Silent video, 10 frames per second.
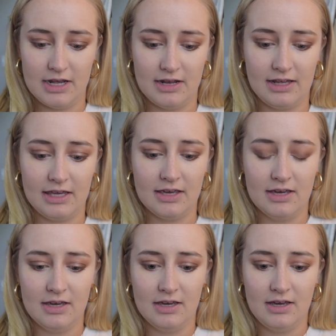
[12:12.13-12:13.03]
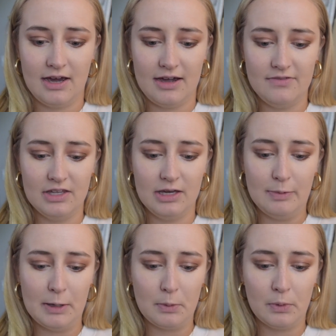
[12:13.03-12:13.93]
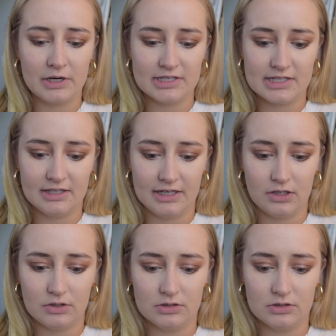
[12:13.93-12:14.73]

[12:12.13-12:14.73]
And like I feel like people want to see like